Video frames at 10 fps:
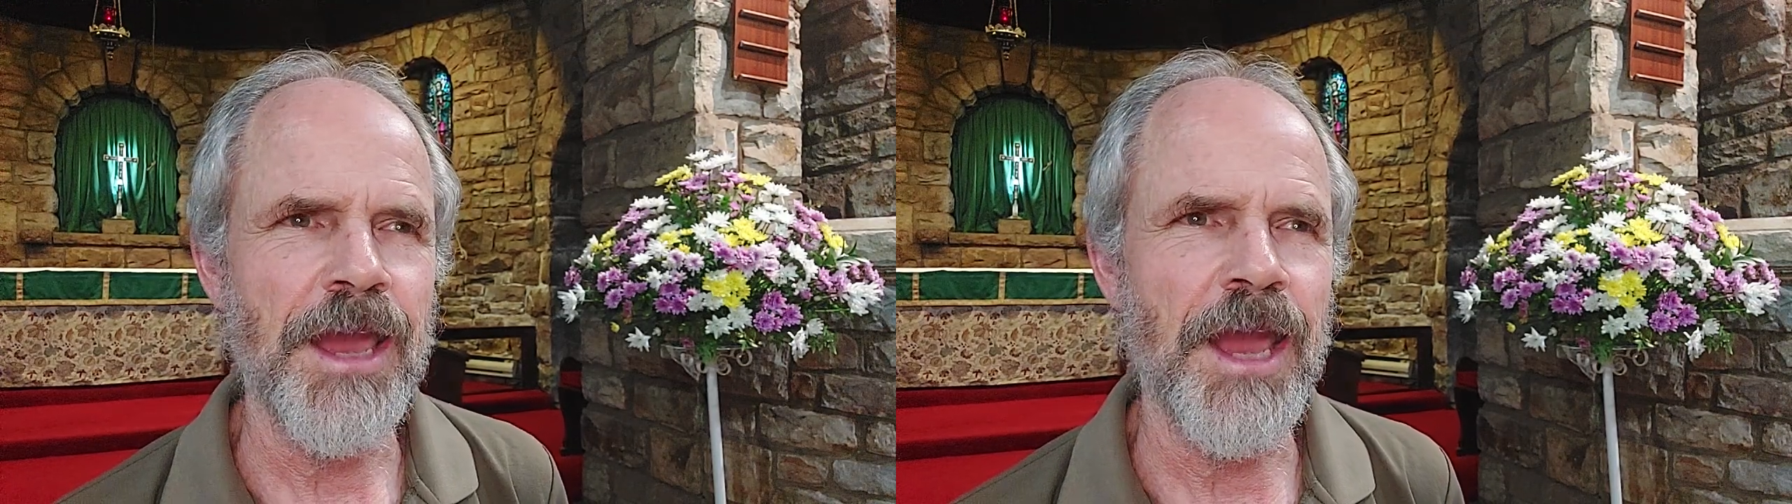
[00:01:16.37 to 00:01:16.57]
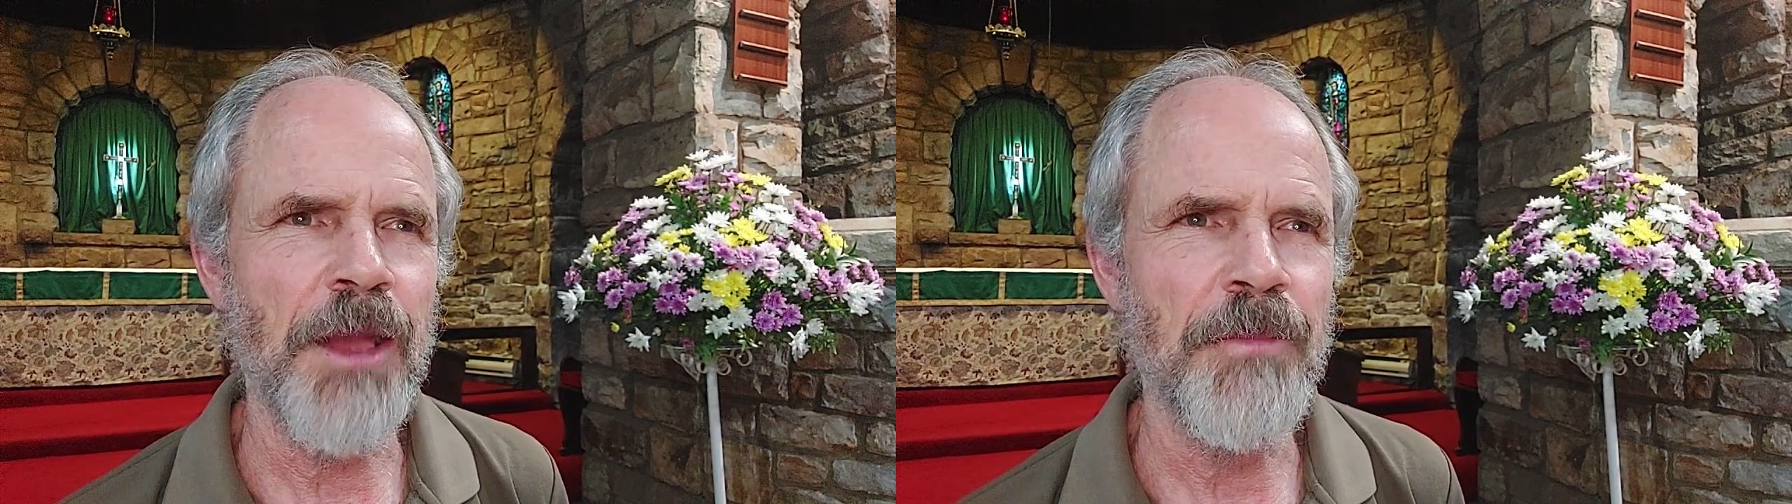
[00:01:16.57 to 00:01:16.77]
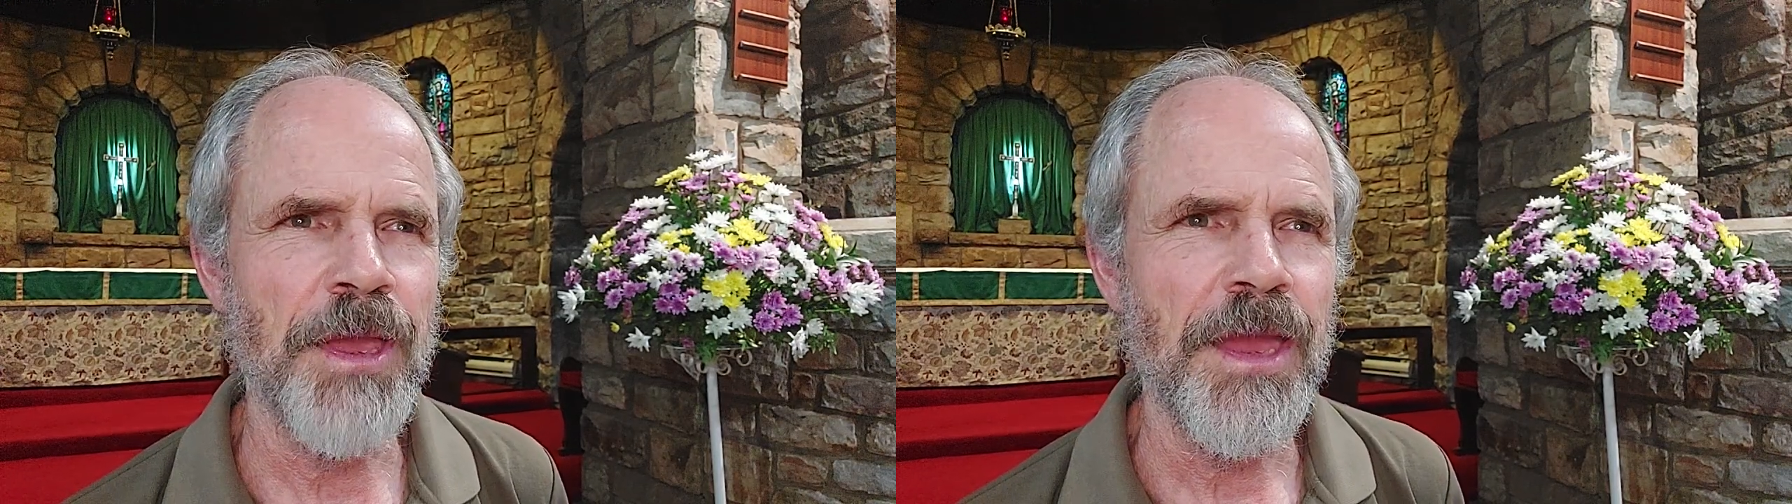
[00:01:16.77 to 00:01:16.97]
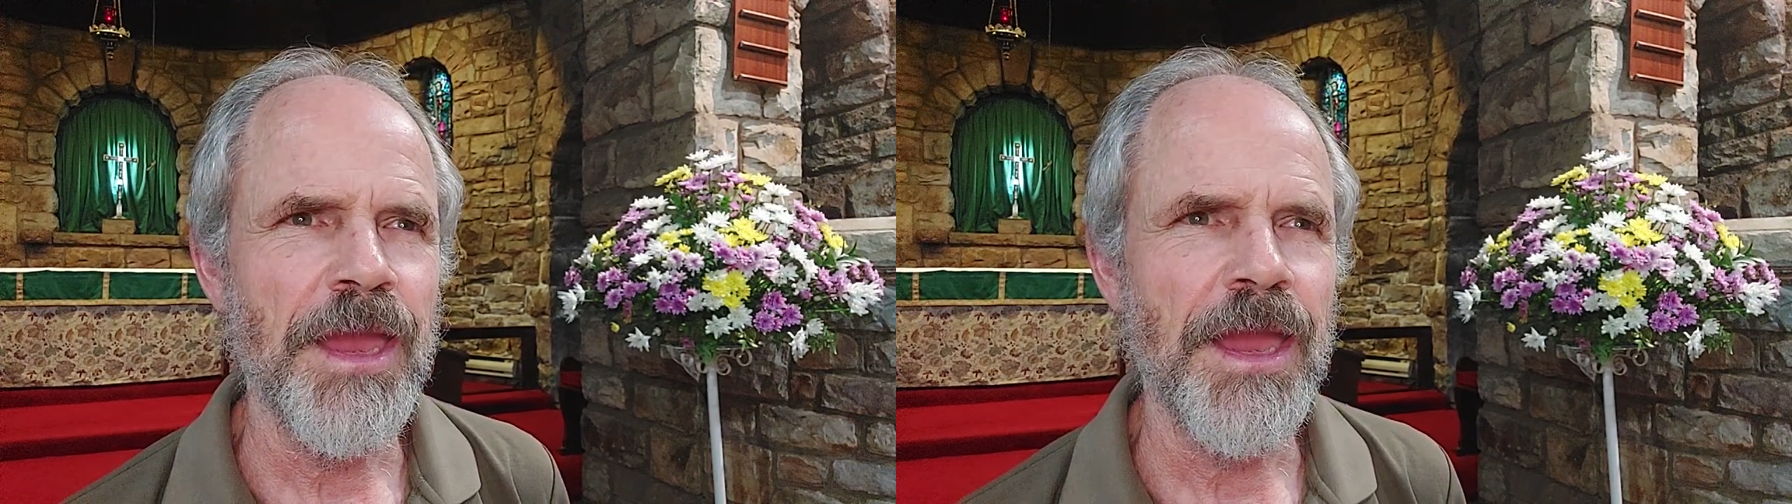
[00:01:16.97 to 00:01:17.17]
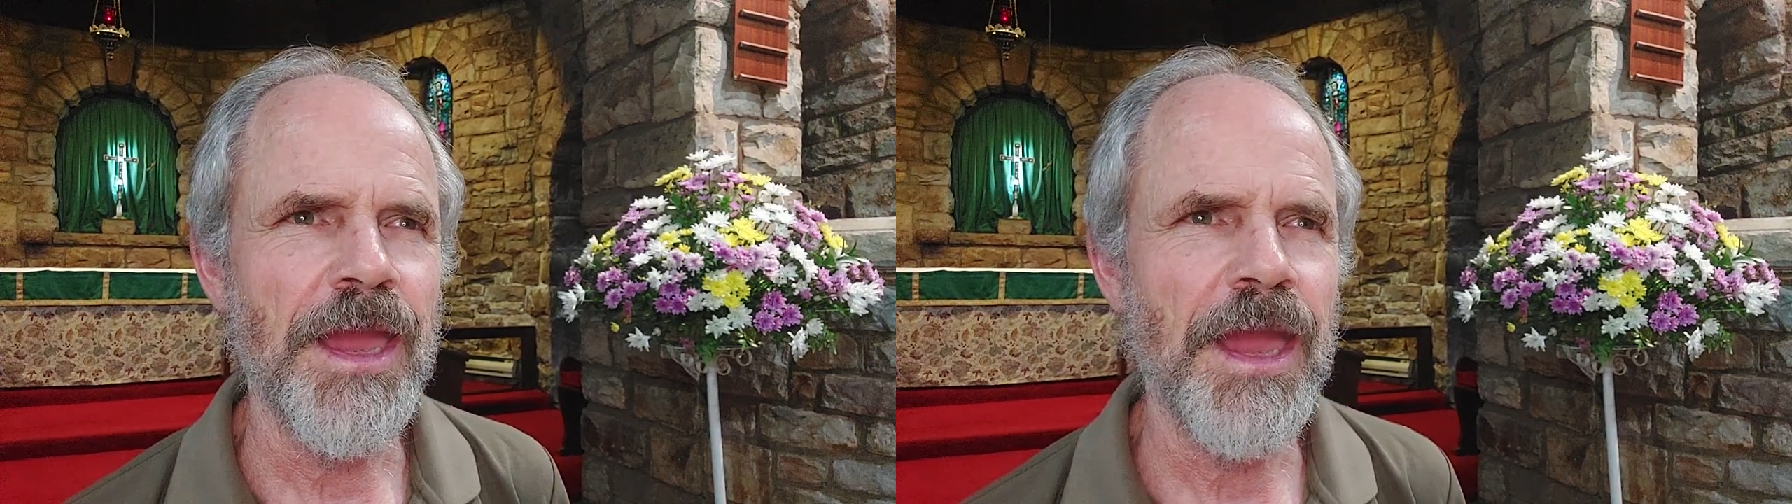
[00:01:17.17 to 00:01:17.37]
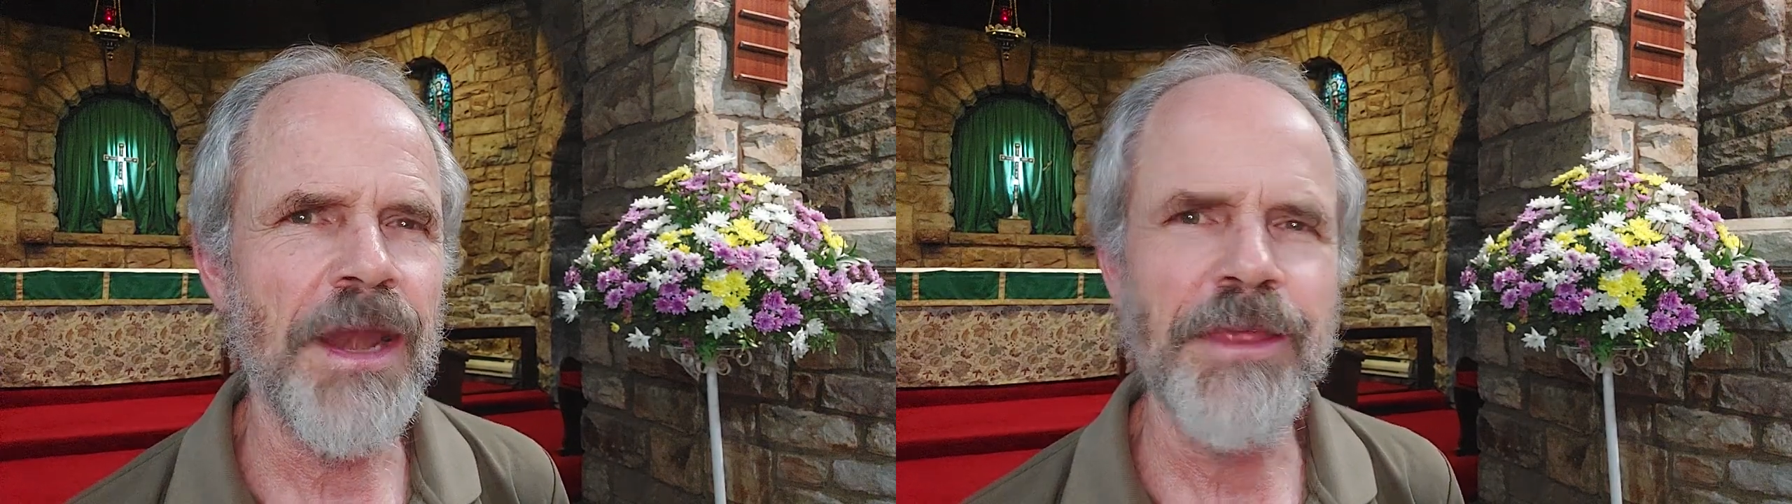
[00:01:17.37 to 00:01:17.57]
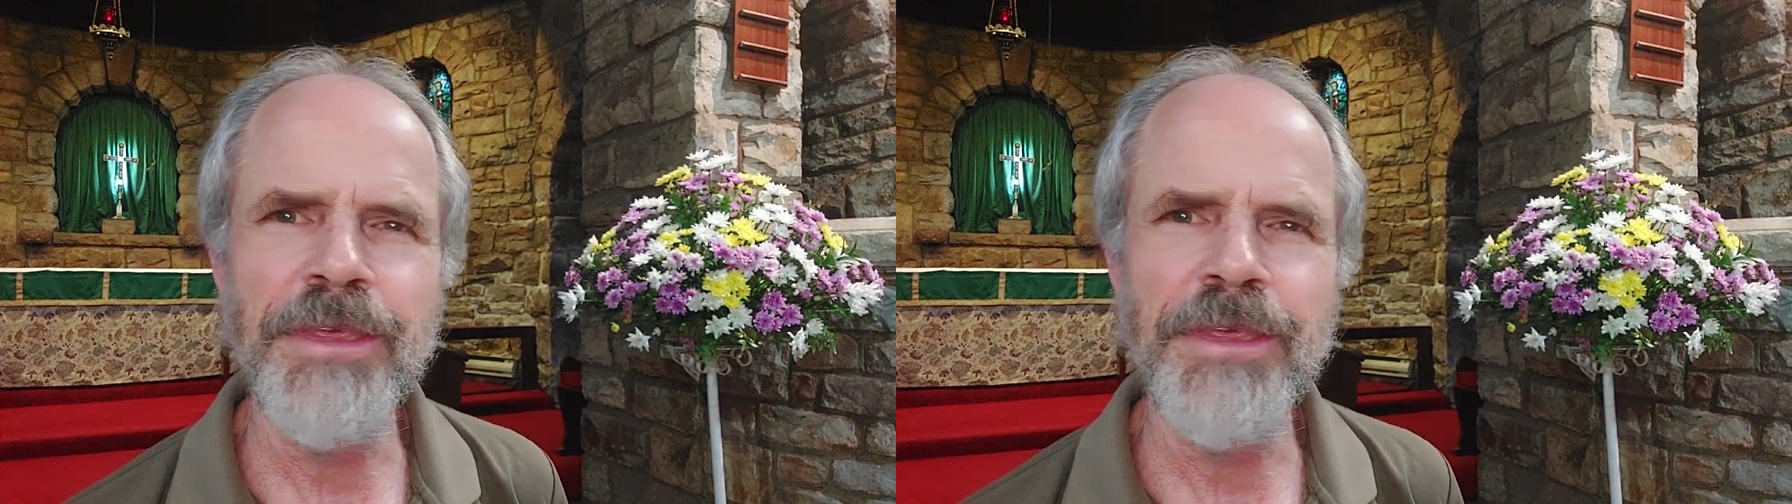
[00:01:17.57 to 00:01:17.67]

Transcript: Um, and I